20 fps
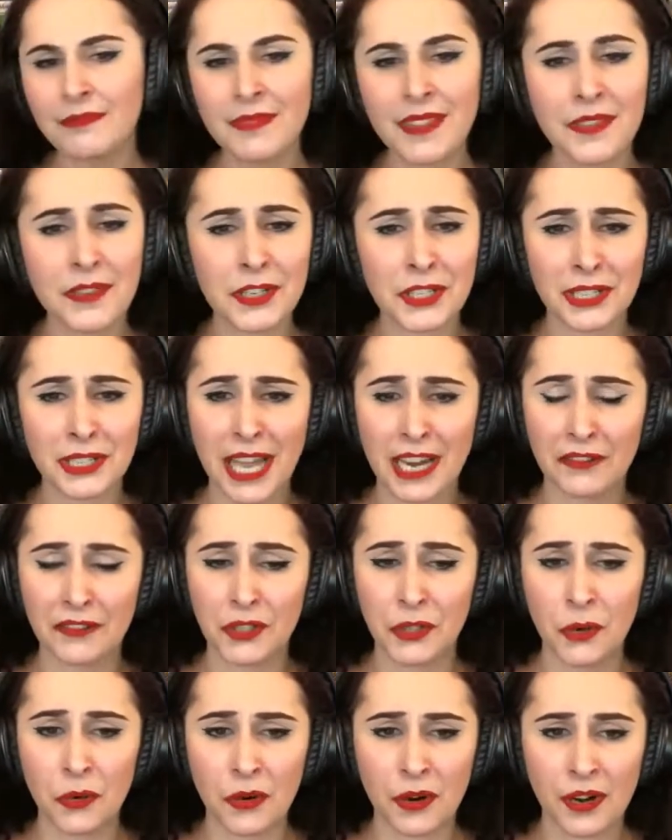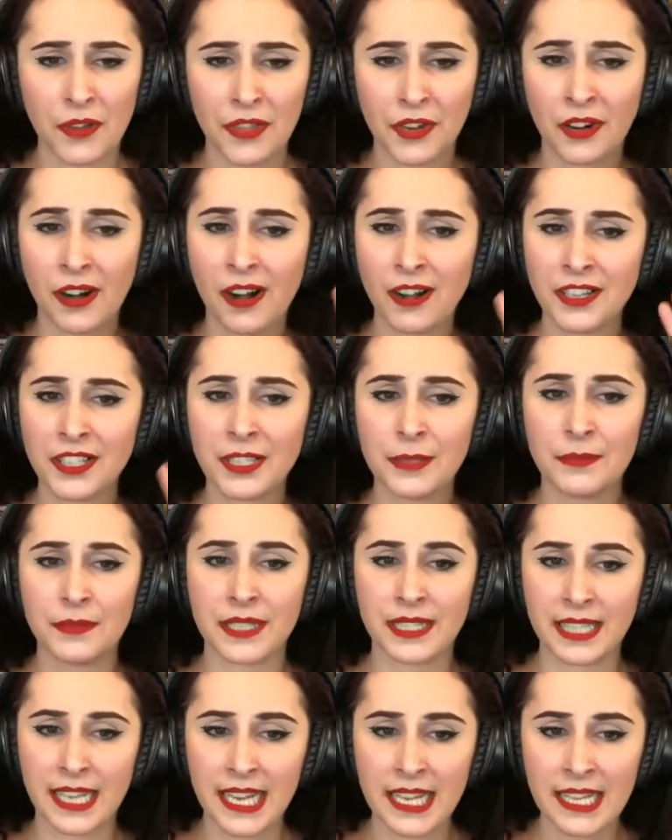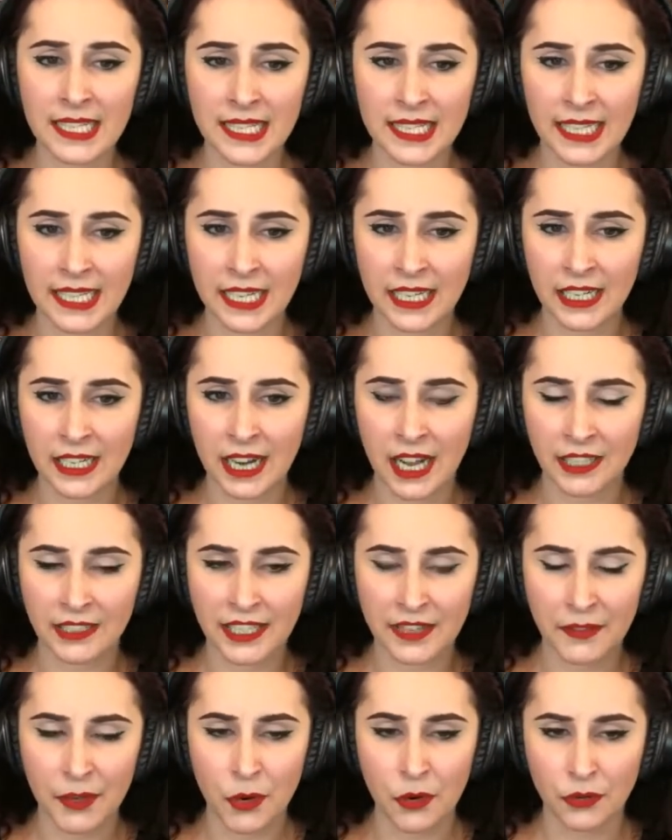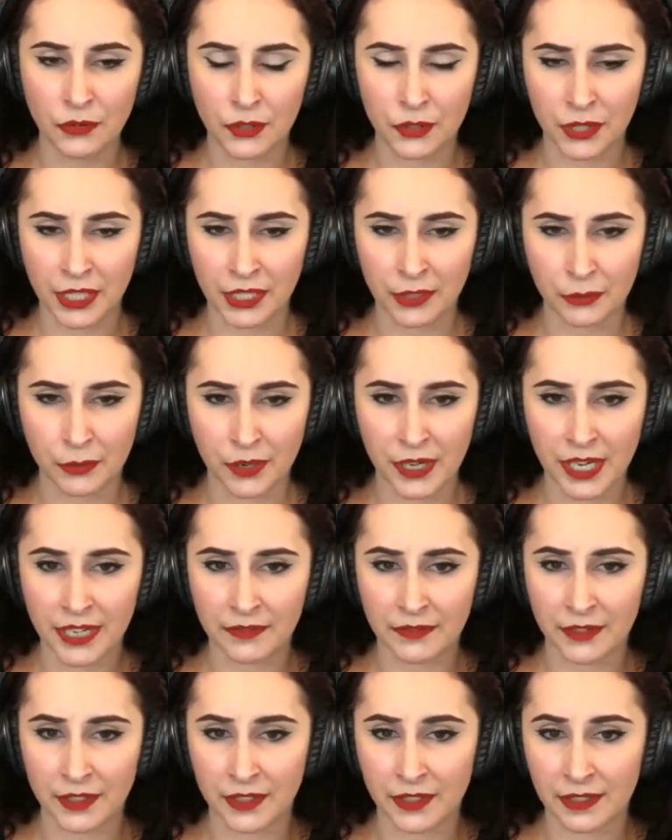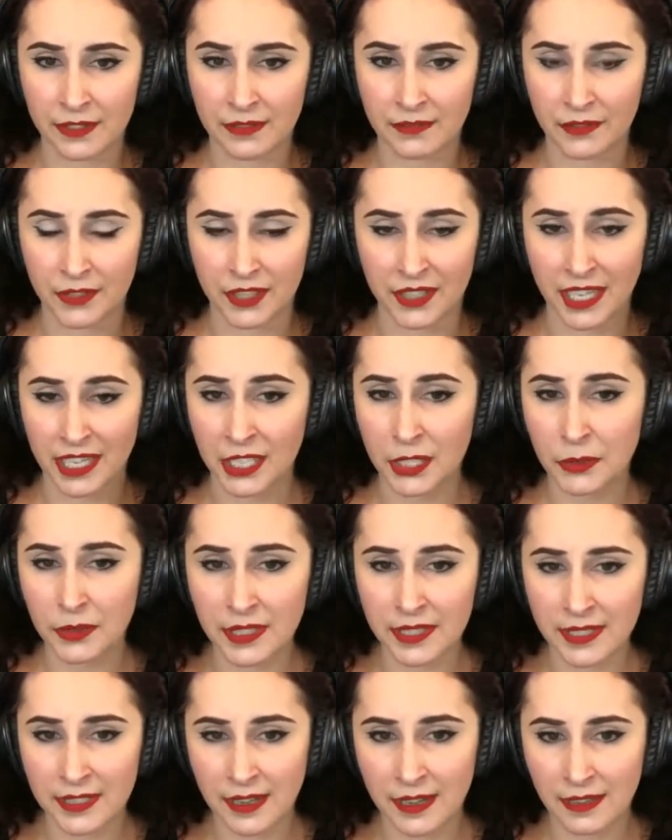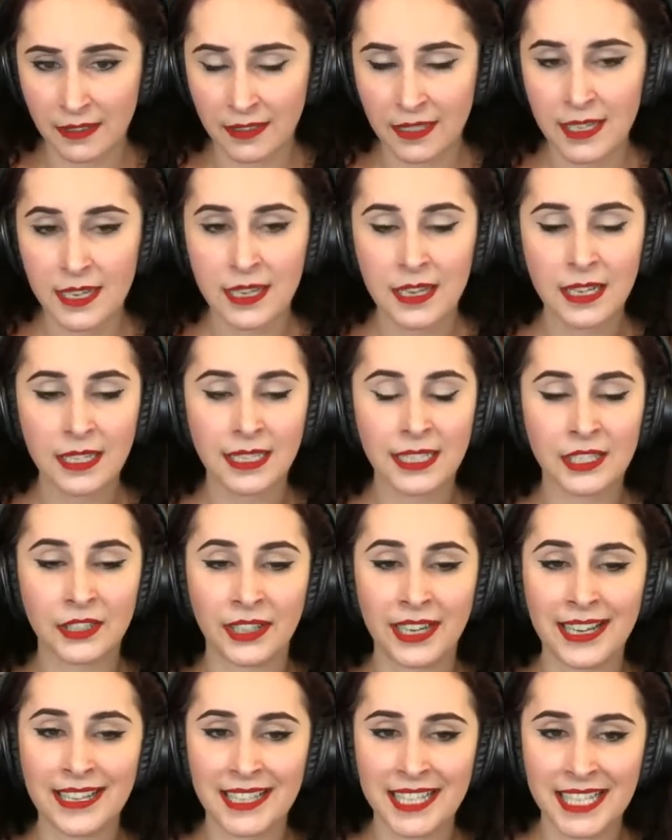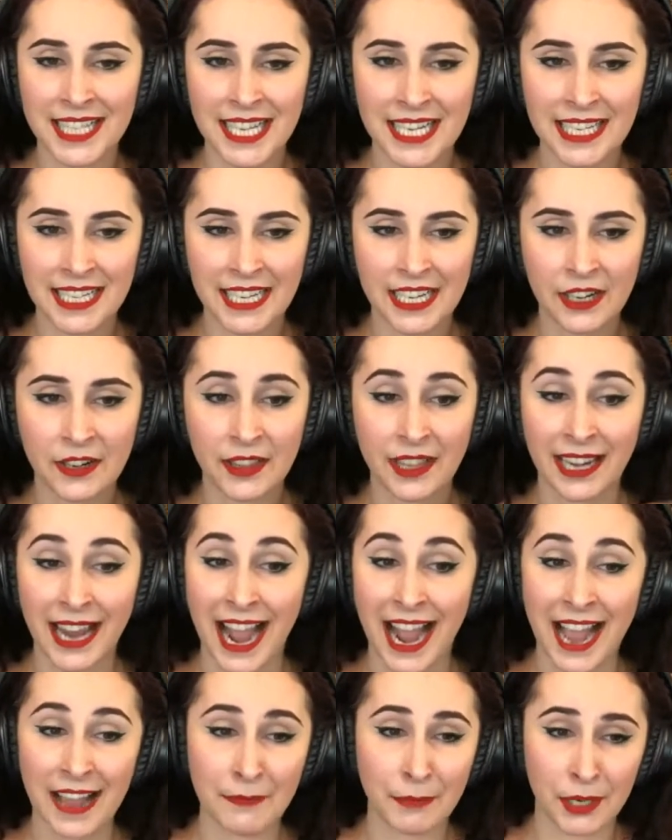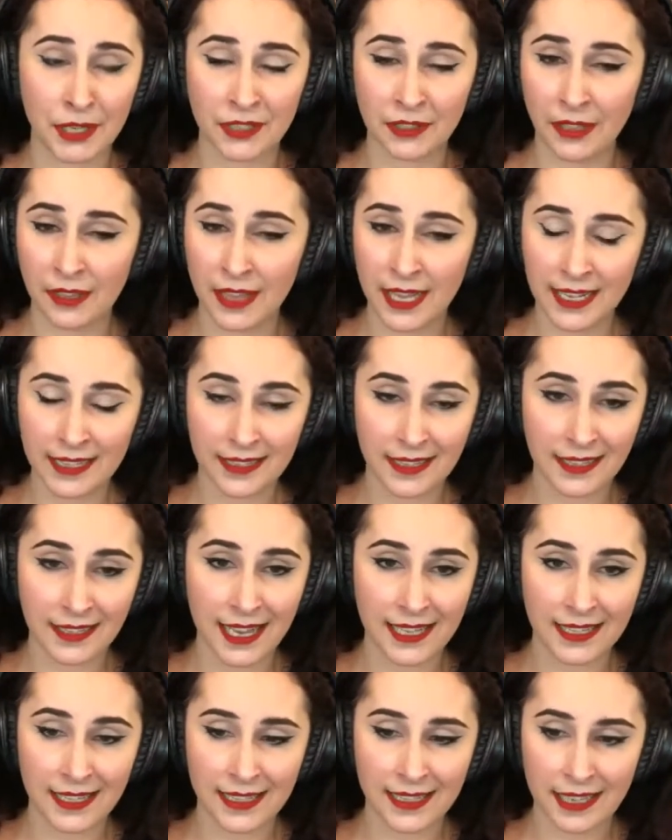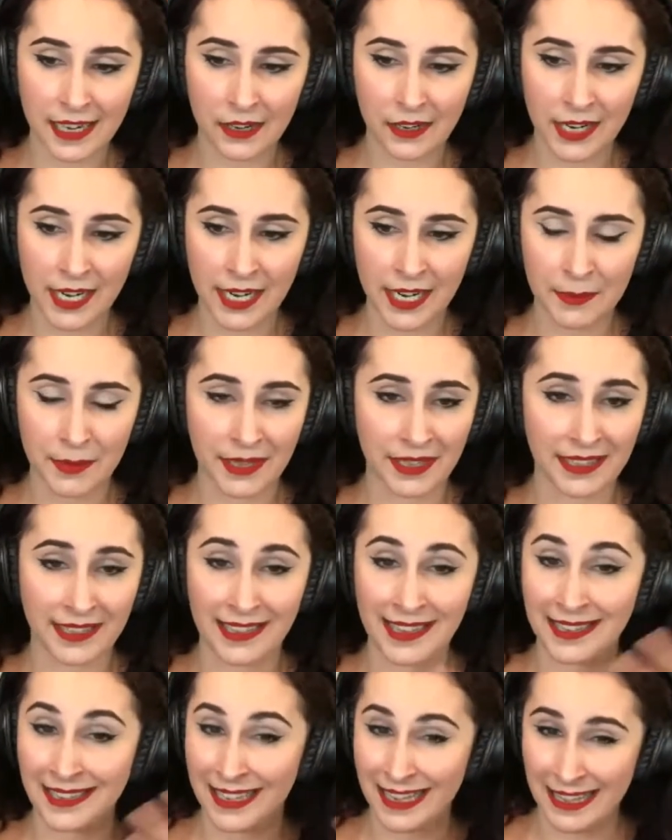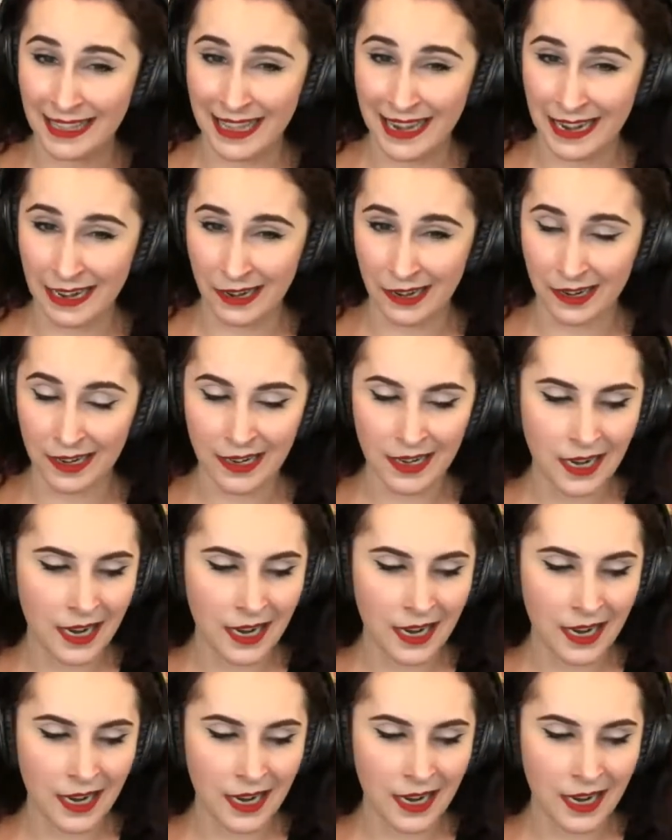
There's a lot of gore. There are some scenes in here. I'll give you a trigger warning for sexual assault, because there is a scene in here that I personally think is unnecessary, but it's in there.